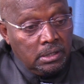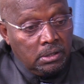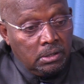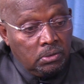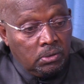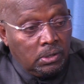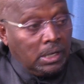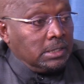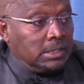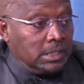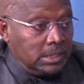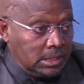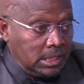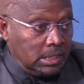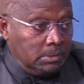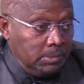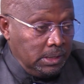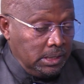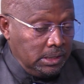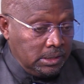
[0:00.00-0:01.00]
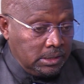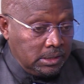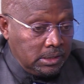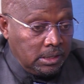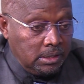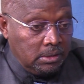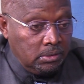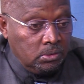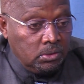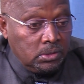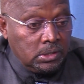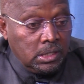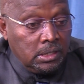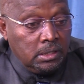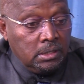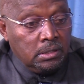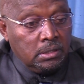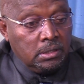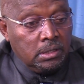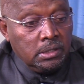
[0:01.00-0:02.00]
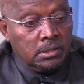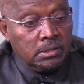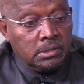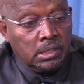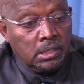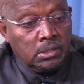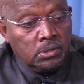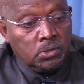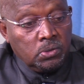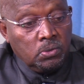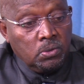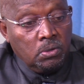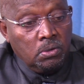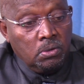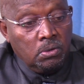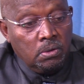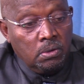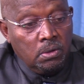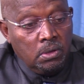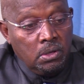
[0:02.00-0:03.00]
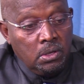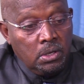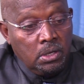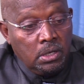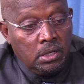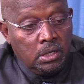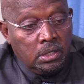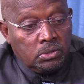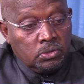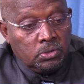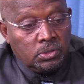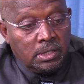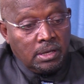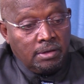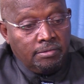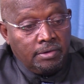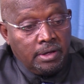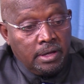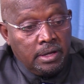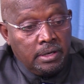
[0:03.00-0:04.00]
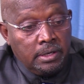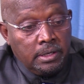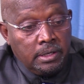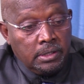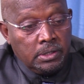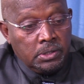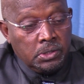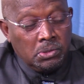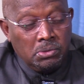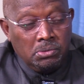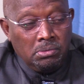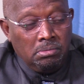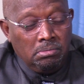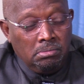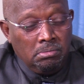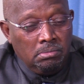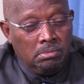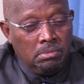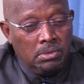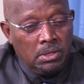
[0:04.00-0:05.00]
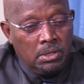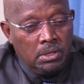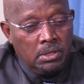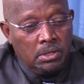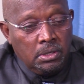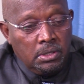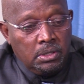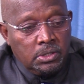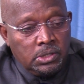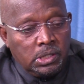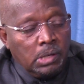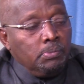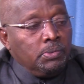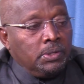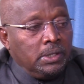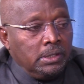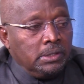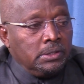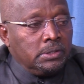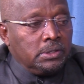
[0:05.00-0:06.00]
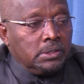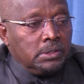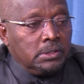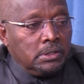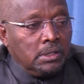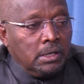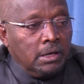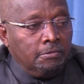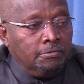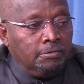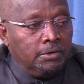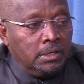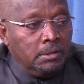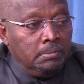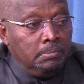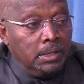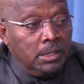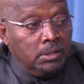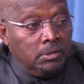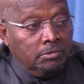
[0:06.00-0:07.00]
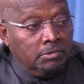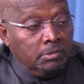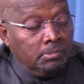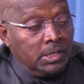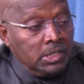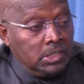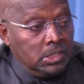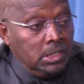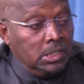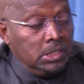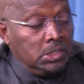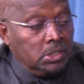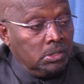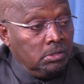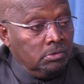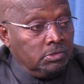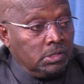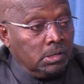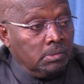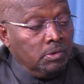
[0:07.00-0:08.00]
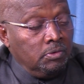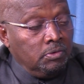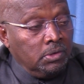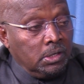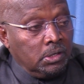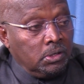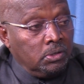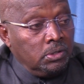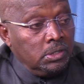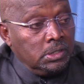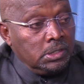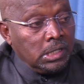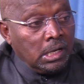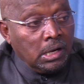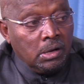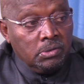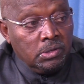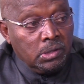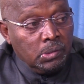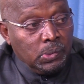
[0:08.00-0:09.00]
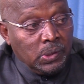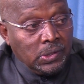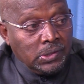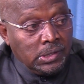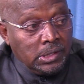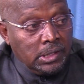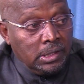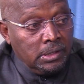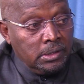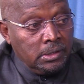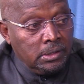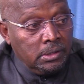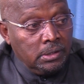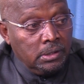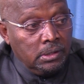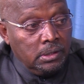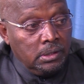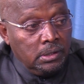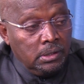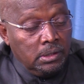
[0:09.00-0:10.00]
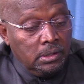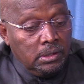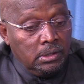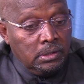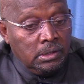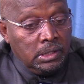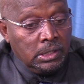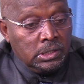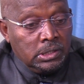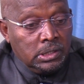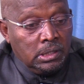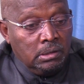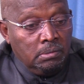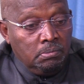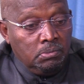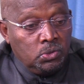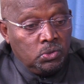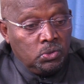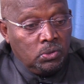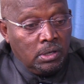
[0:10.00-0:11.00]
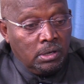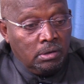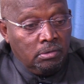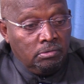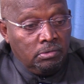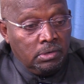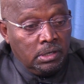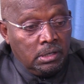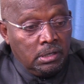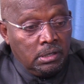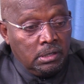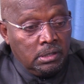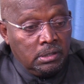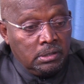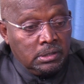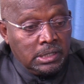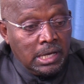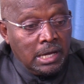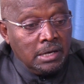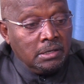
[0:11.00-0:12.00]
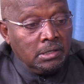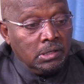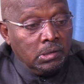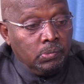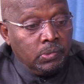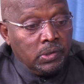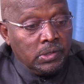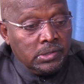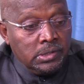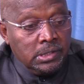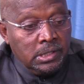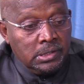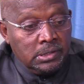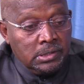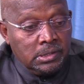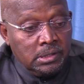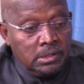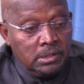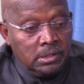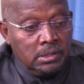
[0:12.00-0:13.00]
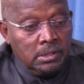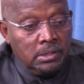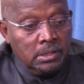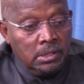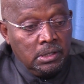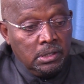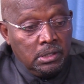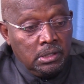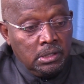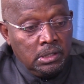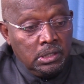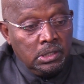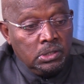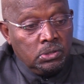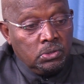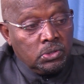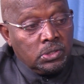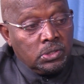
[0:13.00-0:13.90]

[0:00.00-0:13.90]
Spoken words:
or assistant minister. Those are the things I swore to serve under. So some things are figment of imagination of some of the cronies around the president. They seem to have turned the presidency into